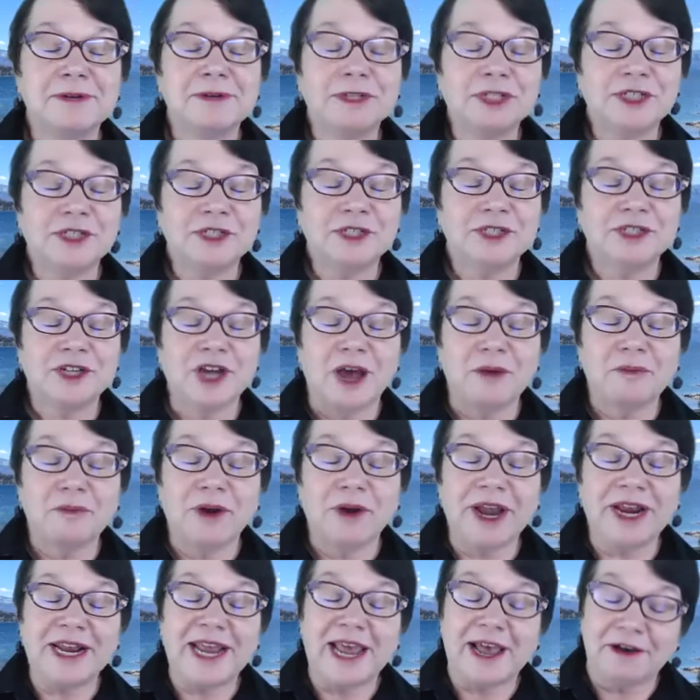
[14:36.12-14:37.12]
just stop
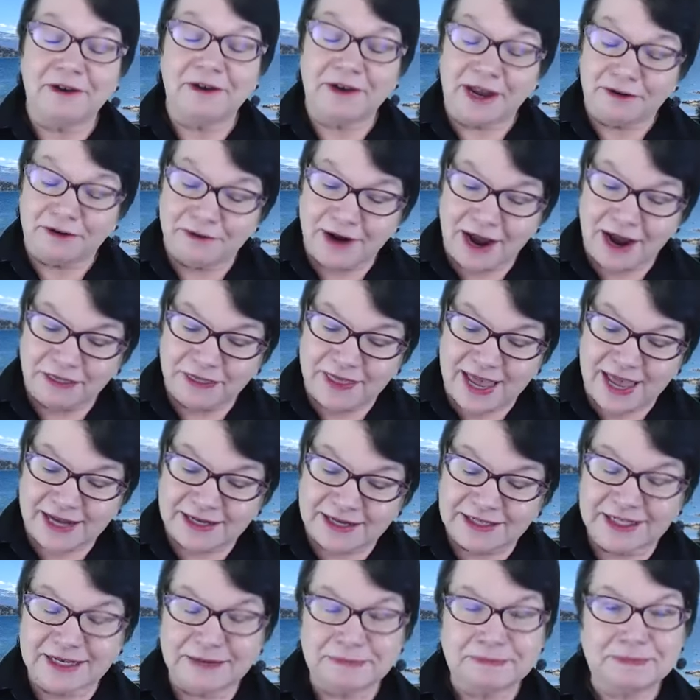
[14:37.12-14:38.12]
right now and write
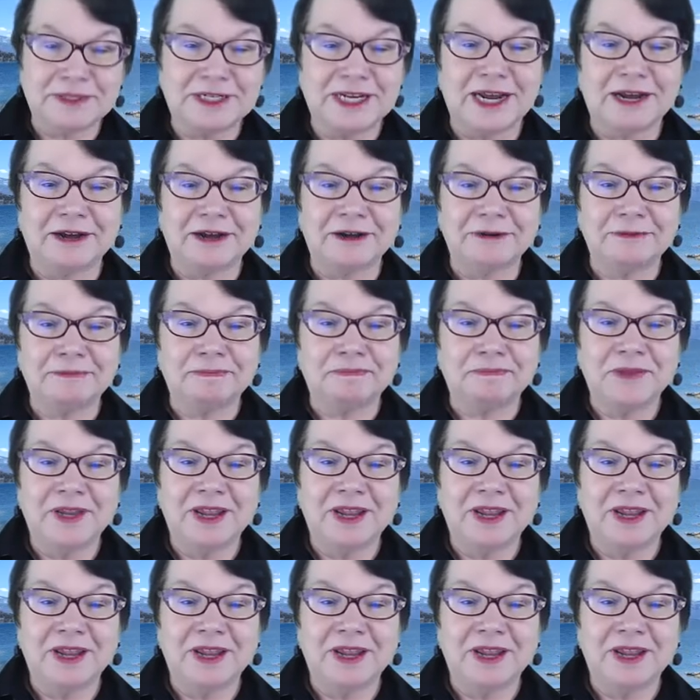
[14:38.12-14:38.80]
that tip down.